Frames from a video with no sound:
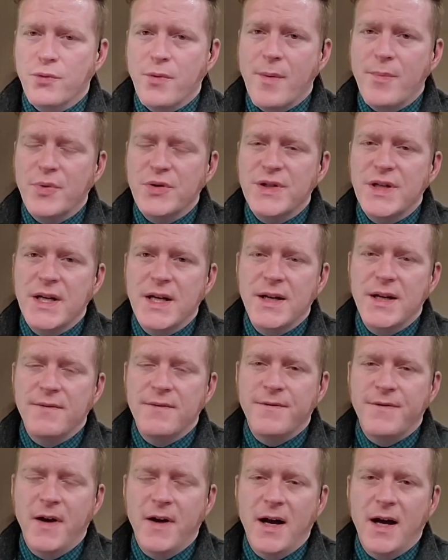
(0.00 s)
So,
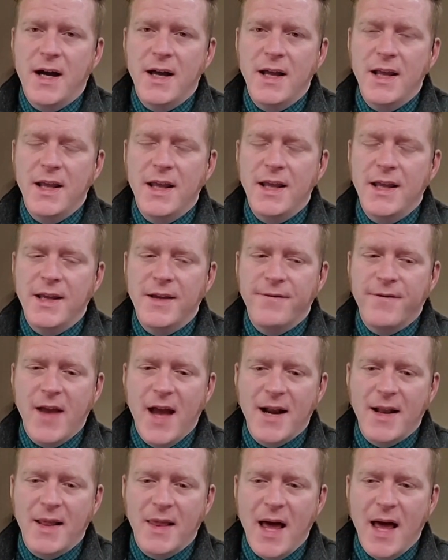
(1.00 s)
Representative, uh, you've
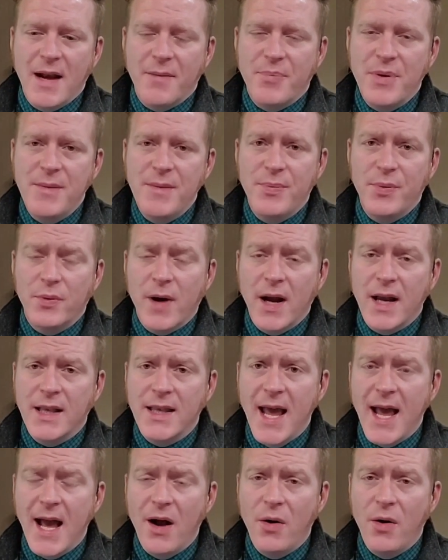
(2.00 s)
got a lot of people right
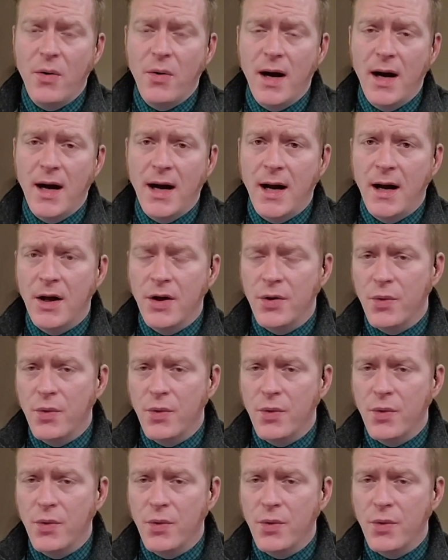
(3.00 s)
now uh,